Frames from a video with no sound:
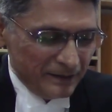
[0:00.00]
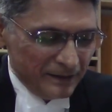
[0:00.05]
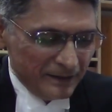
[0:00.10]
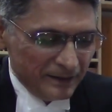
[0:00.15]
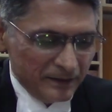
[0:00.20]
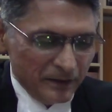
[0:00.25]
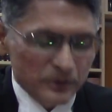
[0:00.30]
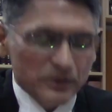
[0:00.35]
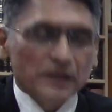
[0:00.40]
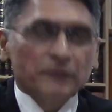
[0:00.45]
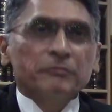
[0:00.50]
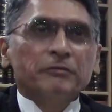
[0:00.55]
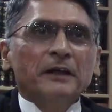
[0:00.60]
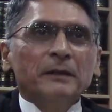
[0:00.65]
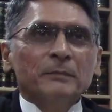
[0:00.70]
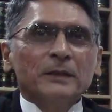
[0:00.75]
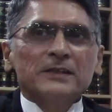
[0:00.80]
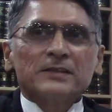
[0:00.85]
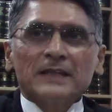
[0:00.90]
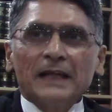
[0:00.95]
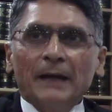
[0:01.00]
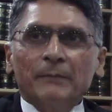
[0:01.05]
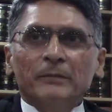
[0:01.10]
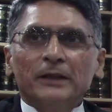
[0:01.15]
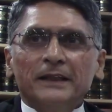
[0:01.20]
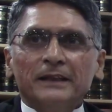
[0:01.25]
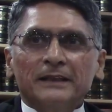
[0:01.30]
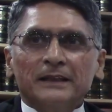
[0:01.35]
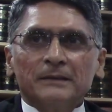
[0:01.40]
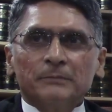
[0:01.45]
There's a famous
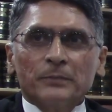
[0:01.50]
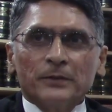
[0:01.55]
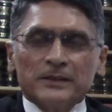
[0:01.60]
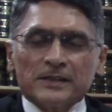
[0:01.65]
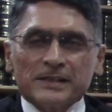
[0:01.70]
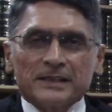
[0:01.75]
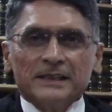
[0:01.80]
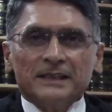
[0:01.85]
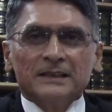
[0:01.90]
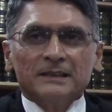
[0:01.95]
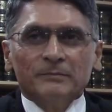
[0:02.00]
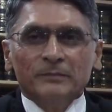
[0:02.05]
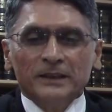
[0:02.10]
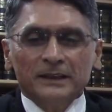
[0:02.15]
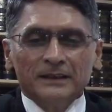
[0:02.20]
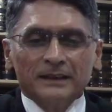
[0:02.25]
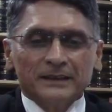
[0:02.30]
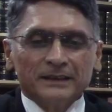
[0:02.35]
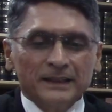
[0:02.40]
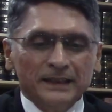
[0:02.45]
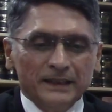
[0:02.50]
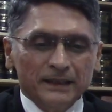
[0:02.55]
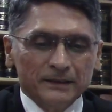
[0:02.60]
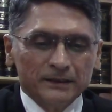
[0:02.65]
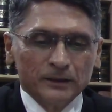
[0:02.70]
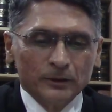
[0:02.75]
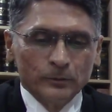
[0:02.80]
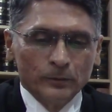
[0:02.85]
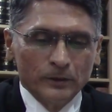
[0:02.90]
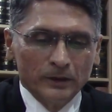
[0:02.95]
American president immediately
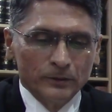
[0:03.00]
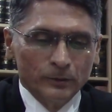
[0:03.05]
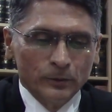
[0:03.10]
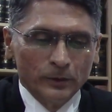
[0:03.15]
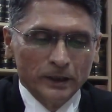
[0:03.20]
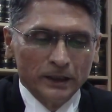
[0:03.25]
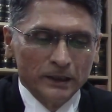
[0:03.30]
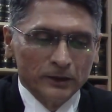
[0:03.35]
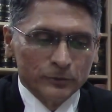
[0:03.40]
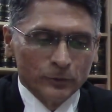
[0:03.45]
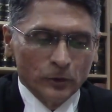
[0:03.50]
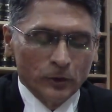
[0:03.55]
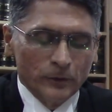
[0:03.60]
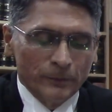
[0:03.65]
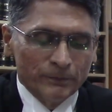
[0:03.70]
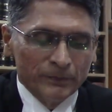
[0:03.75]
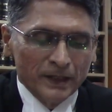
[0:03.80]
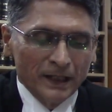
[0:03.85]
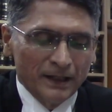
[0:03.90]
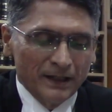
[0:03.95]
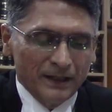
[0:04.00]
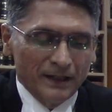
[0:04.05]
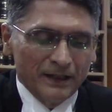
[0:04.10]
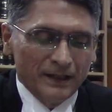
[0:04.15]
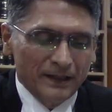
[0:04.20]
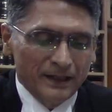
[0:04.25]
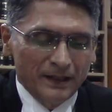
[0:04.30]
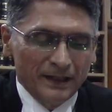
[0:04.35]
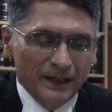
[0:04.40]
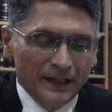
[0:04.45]
after the World War,
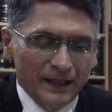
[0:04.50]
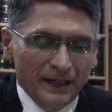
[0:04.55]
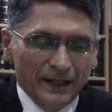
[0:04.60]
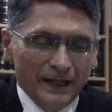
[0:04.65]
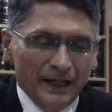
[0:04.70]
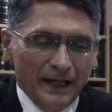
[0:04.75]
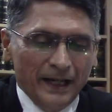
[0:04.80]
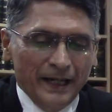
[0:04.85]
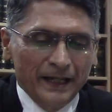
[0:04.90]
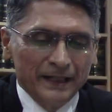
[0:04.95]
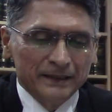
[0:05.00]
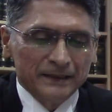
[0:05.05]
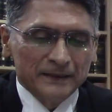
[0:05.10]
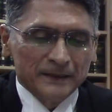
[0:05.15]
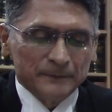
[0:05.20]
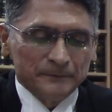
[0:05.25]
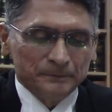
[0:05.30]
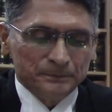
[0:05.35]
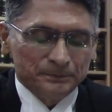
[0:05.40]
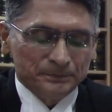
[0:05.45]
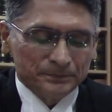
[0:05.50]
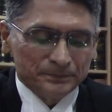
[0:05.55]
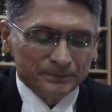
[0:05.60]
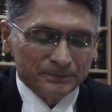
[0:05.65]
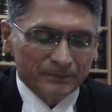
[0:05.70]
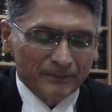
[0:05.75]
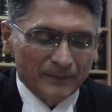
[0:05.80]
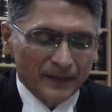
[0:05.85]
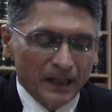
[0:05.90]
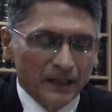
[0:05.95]
and
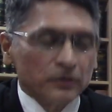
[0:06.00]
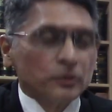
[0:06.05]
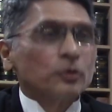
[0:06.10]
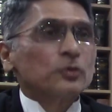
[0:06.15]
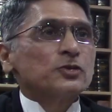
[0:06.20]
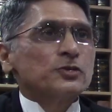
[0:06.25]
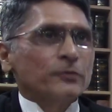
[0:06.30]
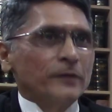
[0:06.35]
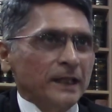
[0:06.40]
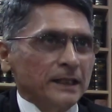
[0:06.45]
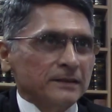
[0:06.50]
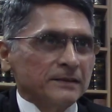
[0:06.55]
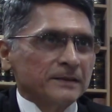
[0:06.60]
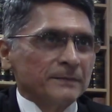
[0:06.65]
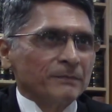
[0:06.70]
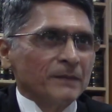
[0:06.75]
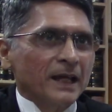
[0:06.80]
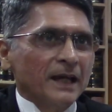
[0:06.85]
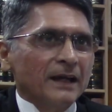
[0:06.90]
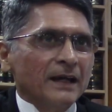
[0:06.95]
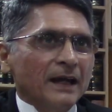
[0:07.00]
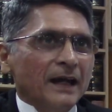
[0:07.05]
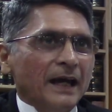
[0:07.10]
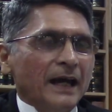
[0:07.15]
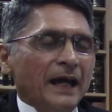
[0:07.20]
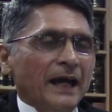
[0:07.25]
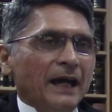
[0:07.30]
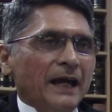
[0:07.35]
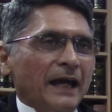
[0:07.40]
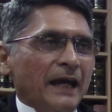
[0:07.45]
Roosevelt,
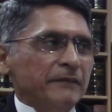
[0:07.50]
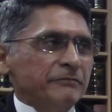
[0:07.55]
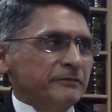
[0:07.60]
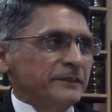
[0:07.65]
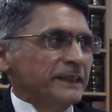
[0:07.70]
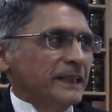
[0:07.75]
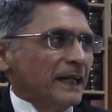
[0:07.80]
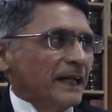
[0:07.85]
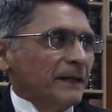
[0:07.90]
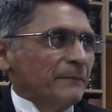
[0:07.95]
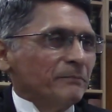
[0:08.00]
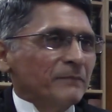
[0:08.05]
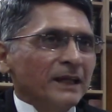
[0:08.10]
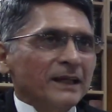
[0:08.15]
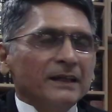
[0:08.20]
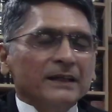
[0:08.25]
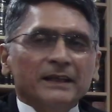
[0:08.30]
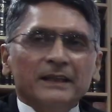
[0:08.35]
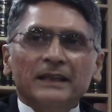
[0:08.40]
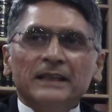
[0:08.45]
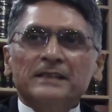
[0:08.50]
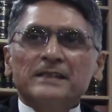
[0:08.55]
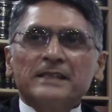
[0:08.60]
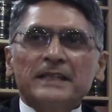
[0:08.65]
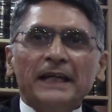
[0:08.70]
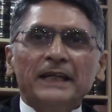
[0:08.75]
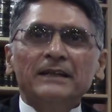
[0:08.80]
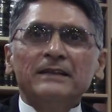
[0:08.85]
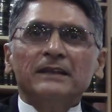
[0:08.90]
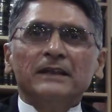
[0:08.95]
FDR. He
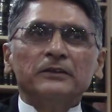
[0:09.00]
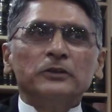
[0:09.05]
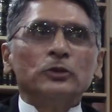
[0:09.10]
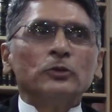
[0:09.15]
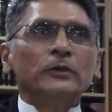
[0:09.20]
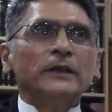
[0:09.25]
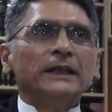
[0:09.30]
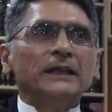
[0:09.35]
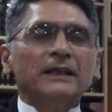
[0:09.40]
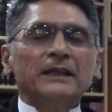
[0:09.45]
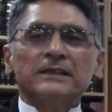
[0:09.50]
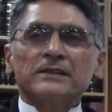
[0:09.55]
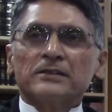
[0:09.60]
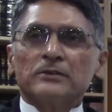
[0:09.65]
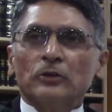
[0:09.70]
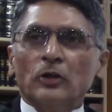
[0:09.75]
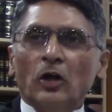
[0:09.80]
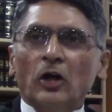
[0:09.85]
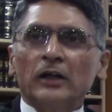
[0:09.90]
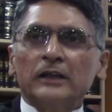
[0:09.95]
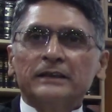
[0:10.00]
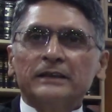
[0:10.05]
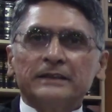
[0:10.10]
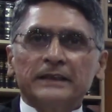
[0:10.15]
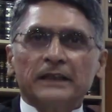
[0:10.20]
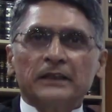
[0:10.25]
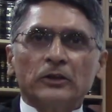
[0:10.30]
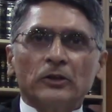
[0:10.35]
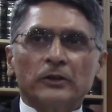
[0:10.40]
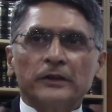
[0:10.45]
said during his long
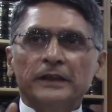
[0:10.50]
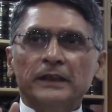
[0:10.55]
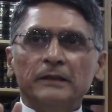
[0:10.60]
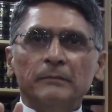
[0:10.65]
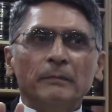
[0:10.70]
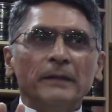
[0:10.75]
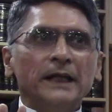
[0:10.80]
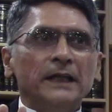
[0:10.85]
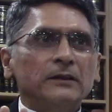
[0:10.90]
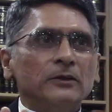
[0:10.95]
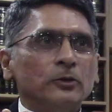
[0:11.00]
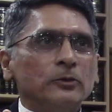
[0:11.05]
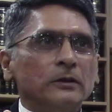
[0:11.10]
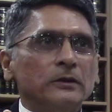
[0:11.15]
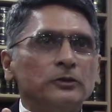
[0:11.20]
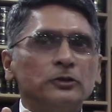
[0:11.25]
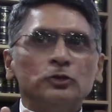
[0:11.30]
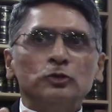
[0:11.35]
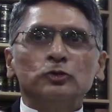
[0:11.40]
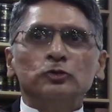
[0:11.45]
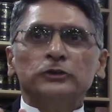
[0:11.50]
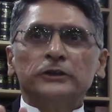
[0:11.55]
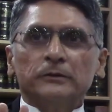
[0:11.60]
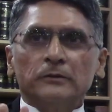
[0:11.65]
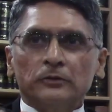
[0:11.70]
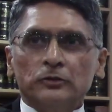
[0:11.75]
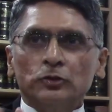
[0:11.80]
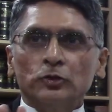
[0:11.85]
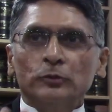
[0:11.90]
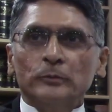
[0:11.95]
tenure he made
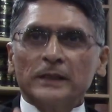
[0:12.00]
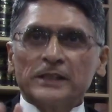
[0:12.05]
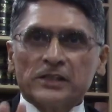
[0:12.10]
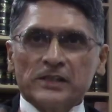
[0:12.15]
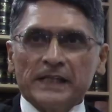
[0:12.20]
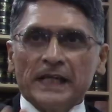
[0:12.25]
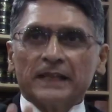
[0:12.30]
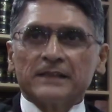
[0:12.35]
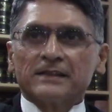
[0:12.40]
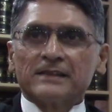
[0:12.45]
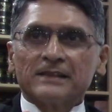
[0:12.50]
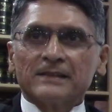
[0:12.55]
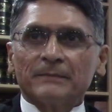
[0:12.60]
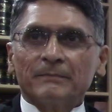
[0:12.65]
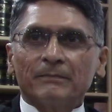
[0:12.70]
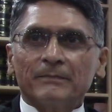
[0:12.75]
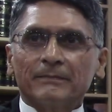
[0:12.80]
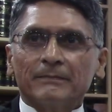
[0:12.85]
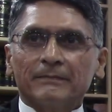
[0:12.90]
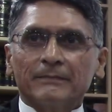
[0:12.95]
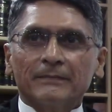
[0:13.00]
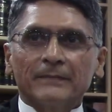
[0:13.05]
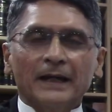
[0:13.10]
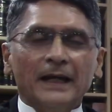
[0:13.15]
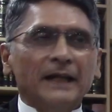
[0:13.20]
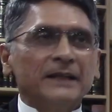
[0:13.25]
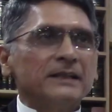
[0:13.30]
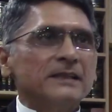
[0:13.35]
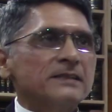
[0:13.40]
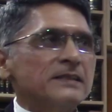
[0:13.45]
two mistakes.
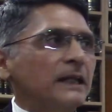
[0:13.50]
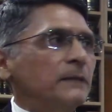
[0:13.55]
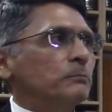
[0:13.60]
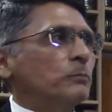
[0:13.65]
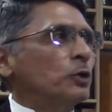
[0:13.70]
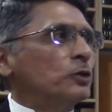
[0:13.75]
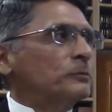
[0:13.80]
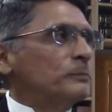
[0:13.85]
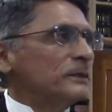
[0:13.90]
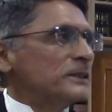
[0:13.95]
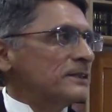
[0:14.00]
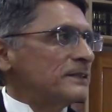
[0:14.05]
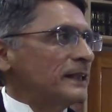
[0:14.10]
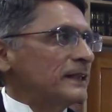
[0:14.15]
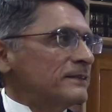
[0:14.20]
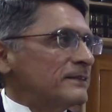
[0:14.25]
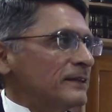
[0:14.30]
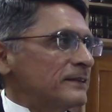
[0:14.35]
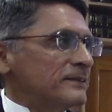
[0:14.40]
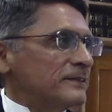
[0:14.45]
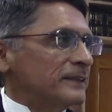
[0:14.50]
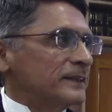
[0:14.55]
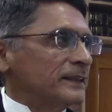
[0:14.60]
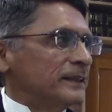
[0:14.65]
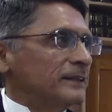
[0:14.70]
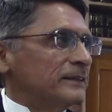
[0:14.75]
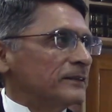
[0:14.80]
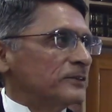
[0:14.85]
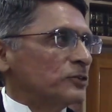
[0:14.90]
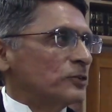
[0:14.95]
And he said both mistakes are
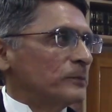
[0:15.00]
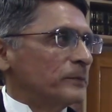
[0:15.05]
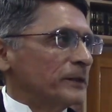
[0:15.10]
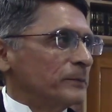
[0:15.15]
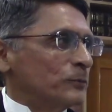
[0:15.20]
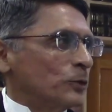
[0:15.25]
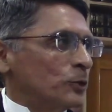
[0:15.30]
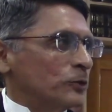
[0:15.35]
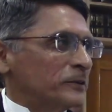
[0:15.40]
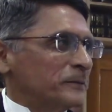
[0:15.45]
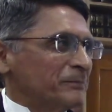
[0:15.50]
sitting in the Supreme Court.